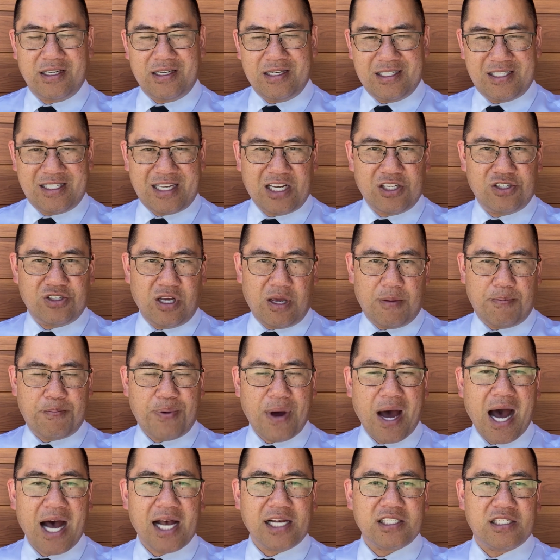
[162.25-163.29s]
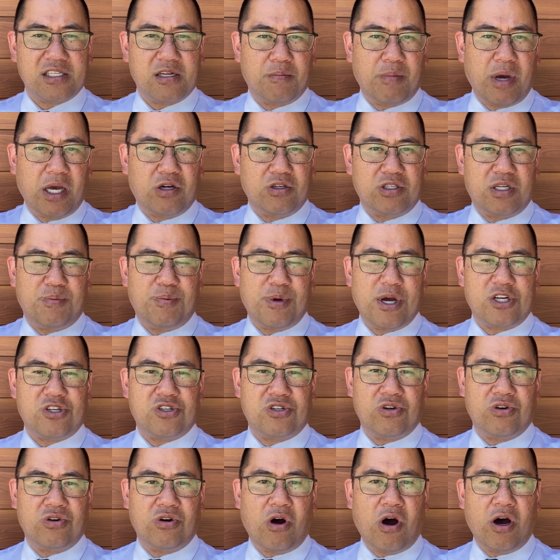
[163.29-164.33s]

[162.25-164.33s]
essentially passed Michael DiPietro